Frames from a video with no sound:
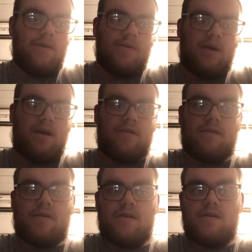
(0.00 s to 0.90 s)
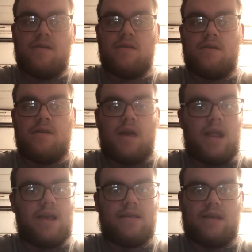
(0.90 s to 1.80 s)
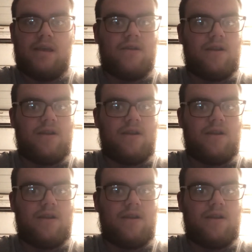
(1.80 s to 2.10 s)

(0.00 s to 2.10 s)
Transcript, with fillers: Because NXT